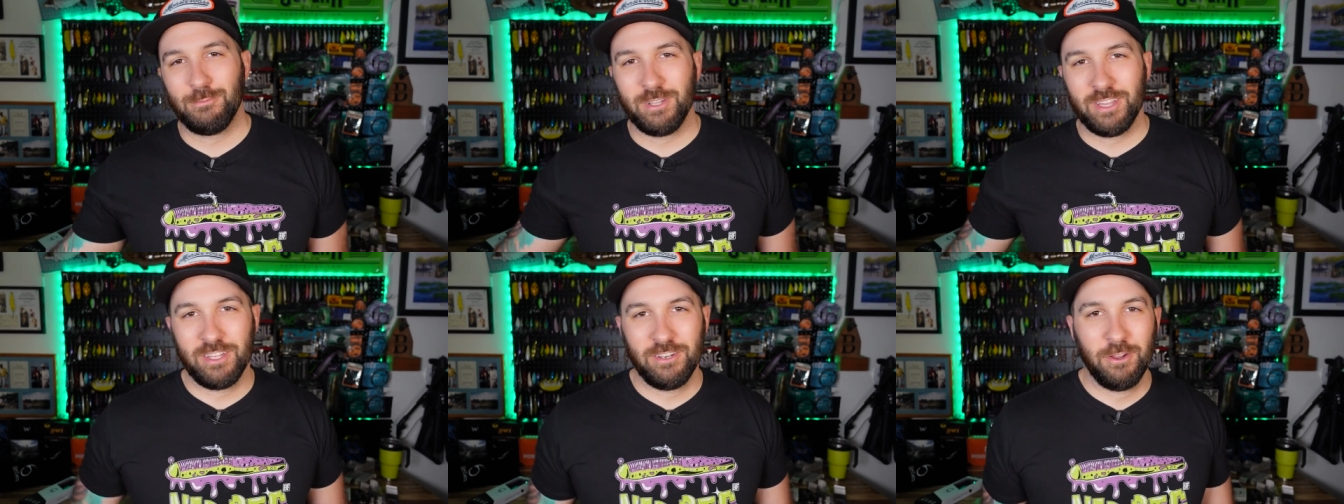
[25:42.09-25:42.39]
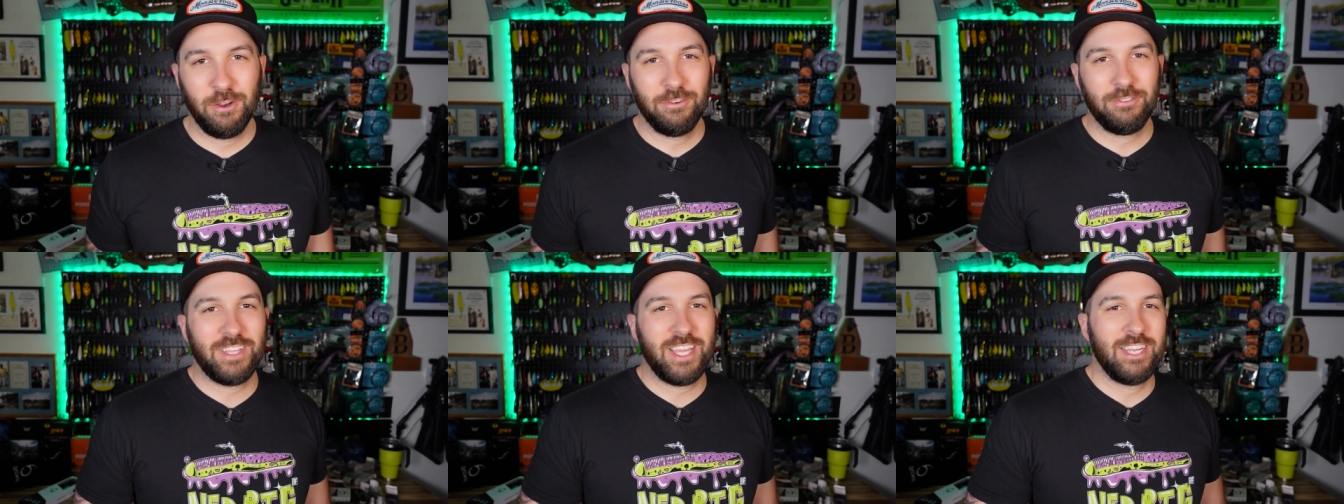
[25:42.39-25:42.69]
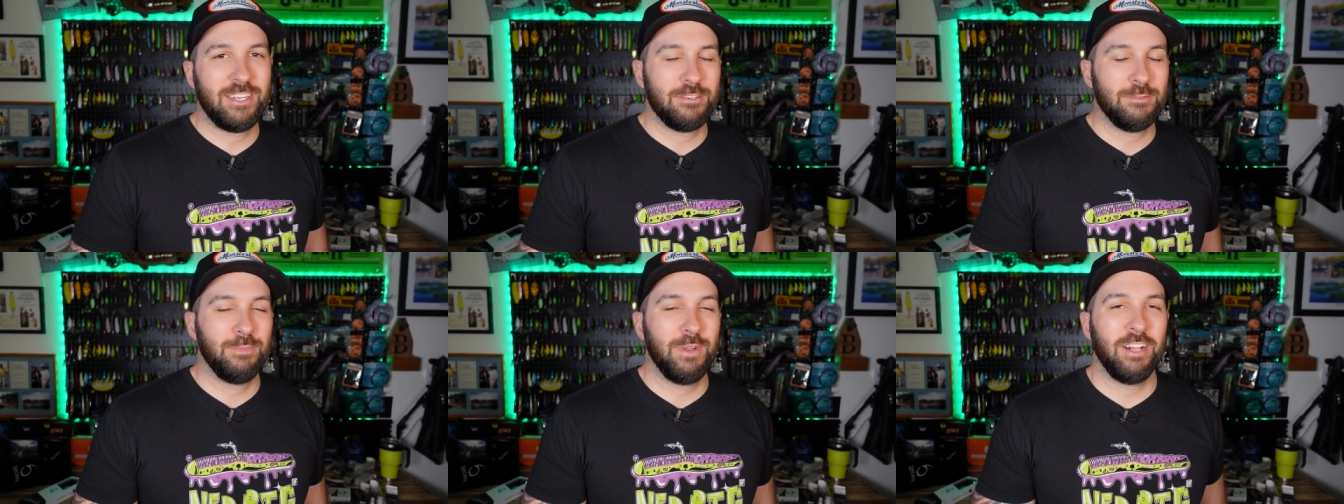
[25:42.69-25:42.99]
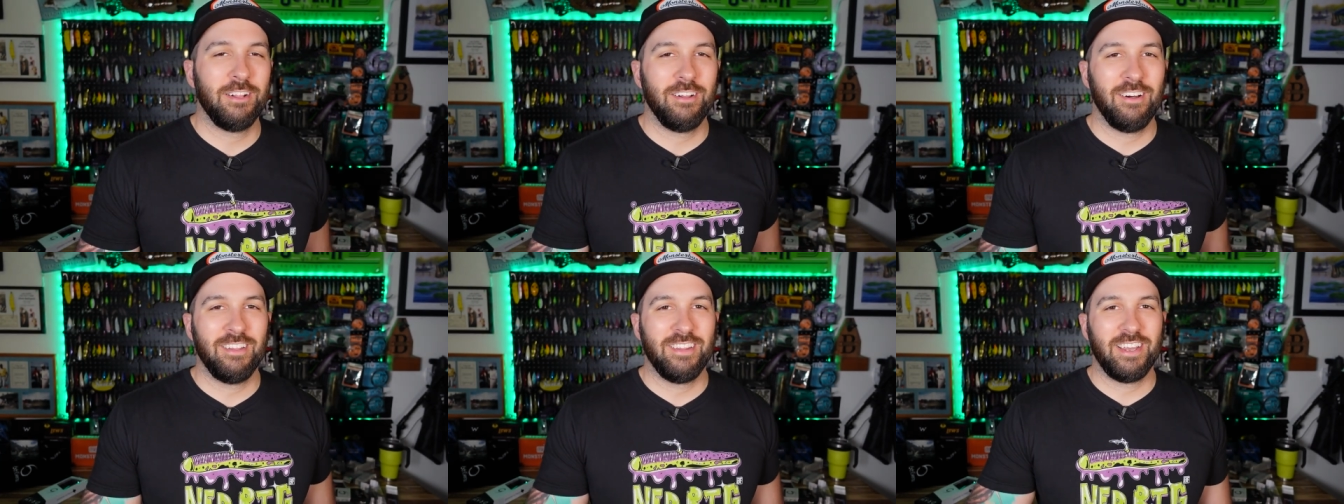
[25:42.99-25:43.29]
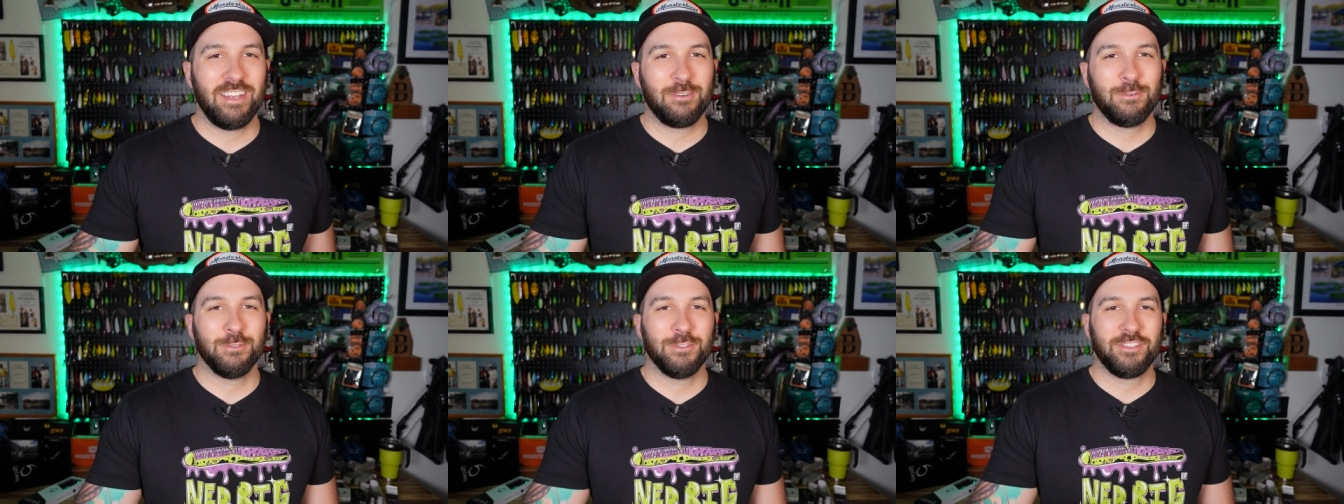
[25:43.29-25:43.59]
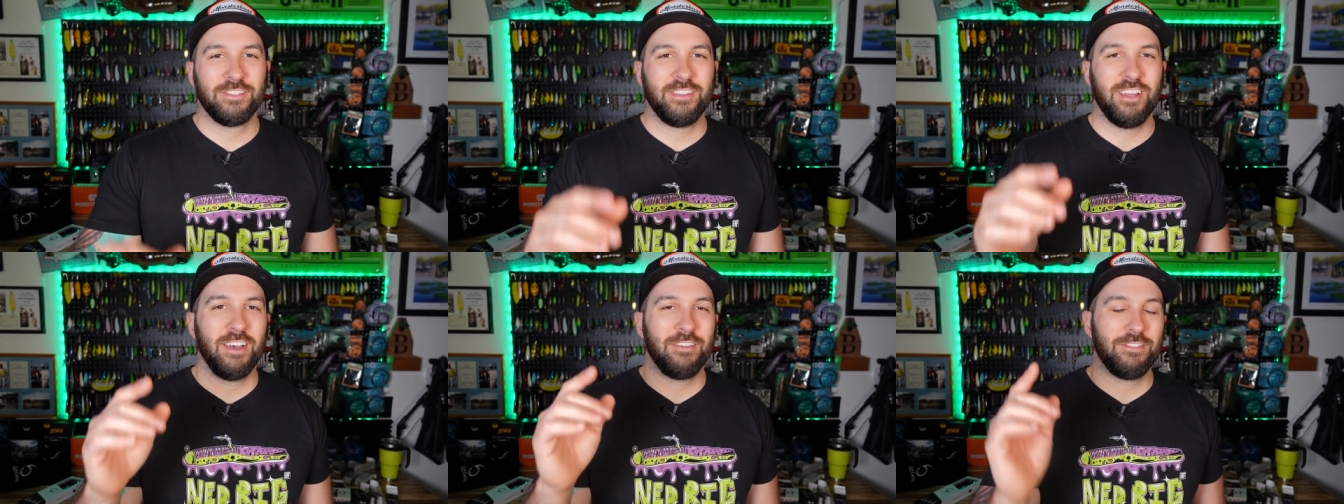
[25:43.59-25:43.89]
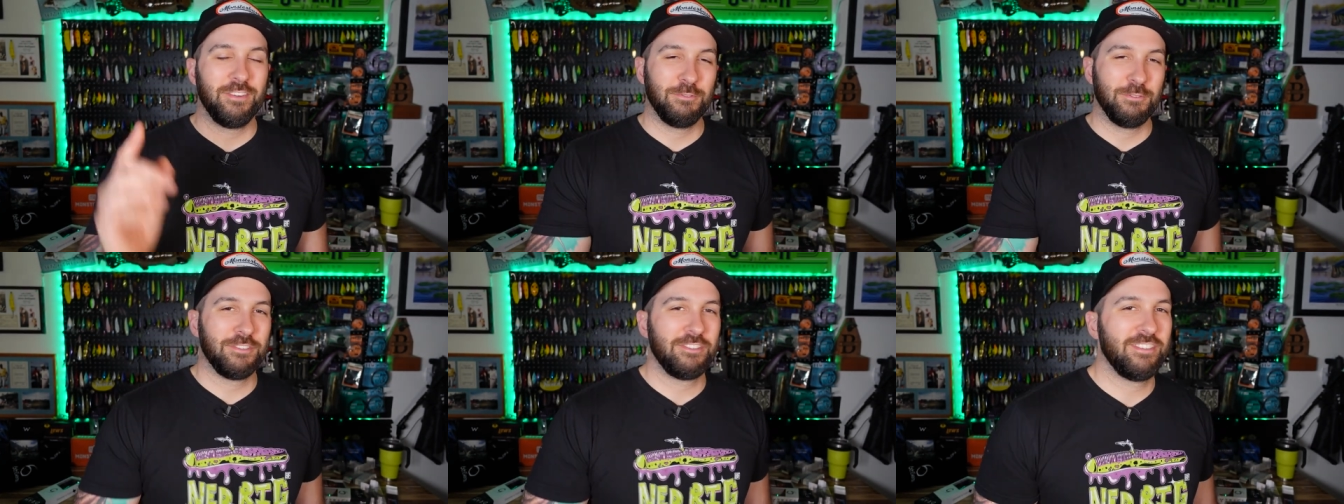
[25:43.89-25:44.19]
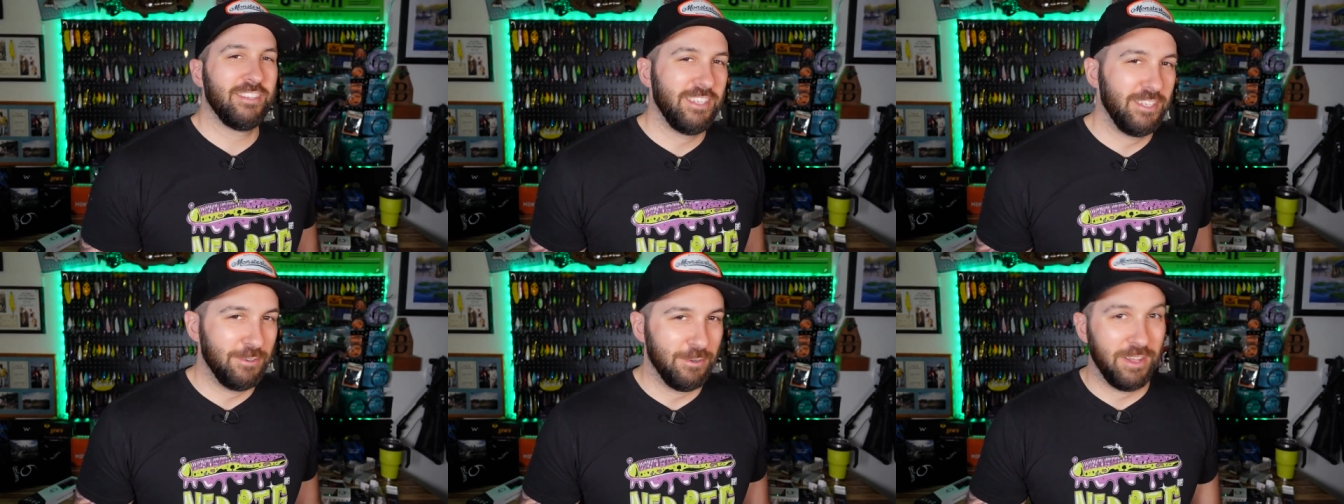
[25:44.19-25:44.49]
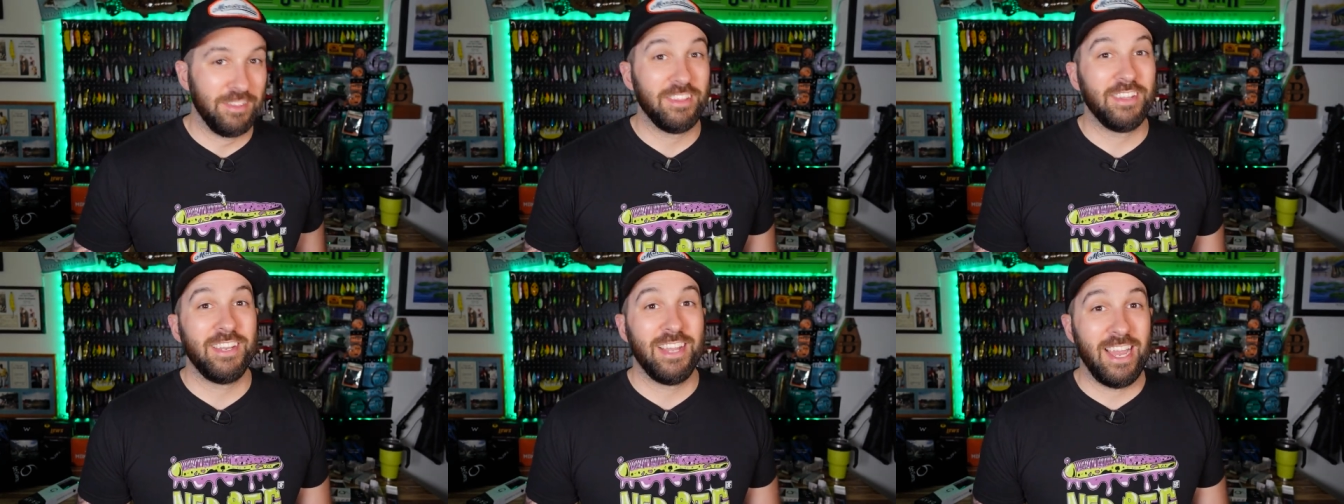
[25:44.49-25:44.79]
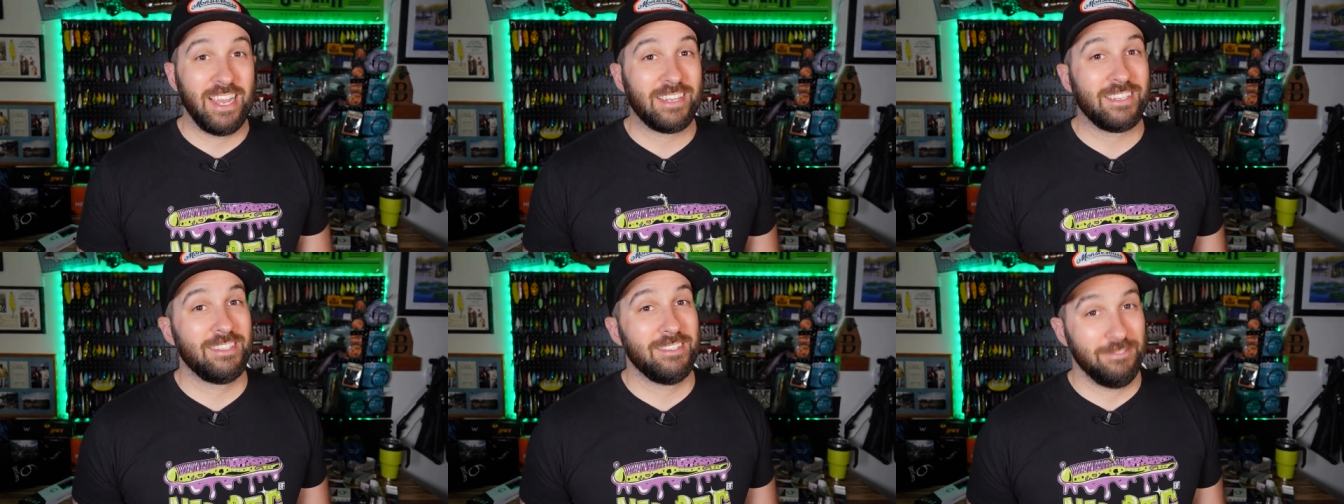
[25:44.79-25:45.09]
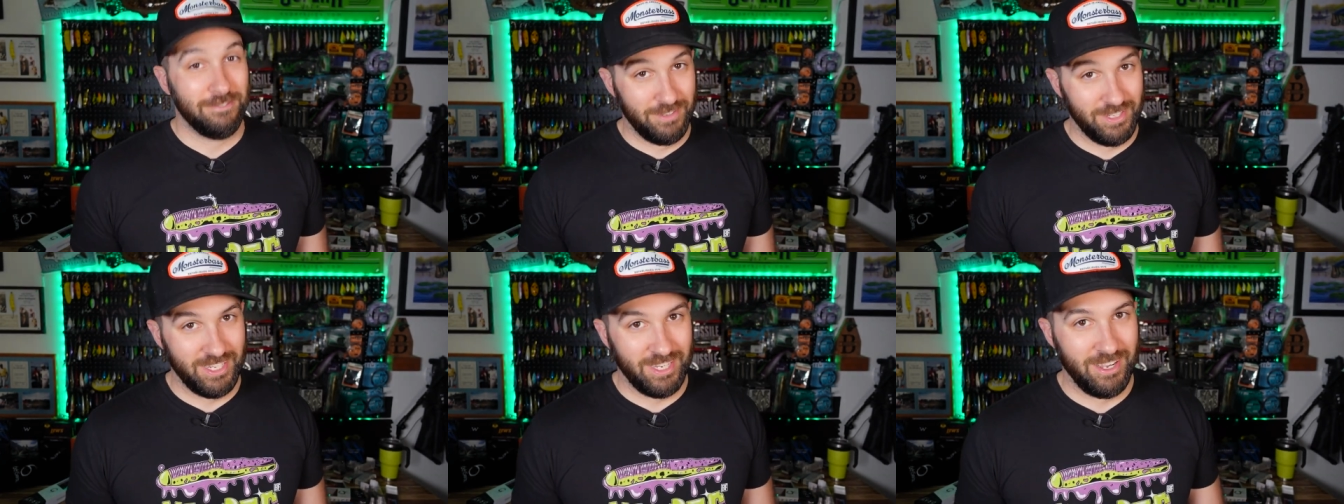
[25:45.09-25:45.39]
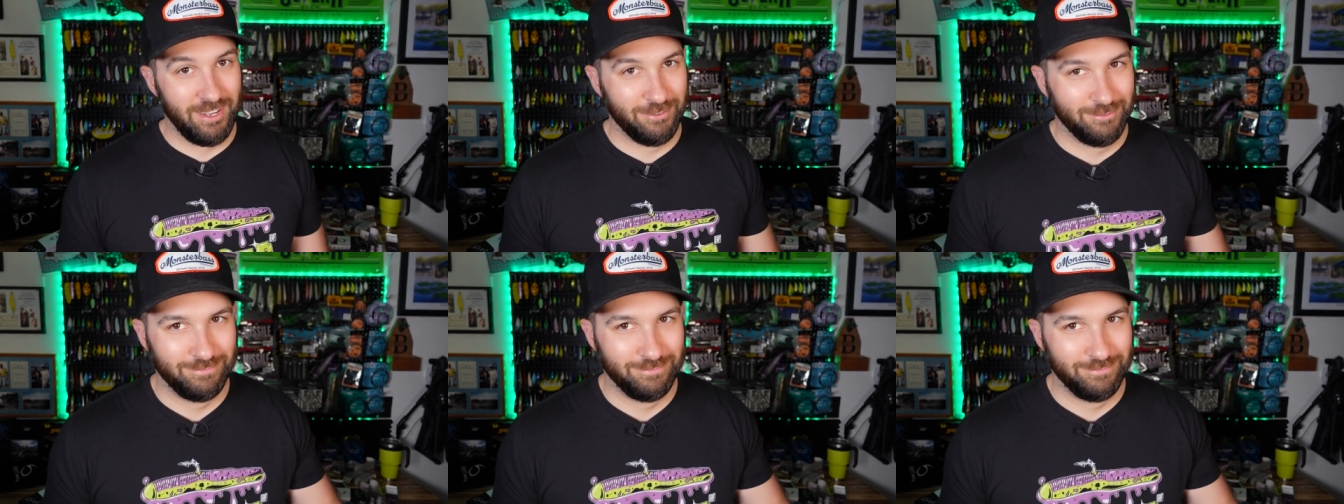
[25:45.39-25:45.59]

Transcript: ring the notification bell, all that cool stuff, and we'll see you on the next video.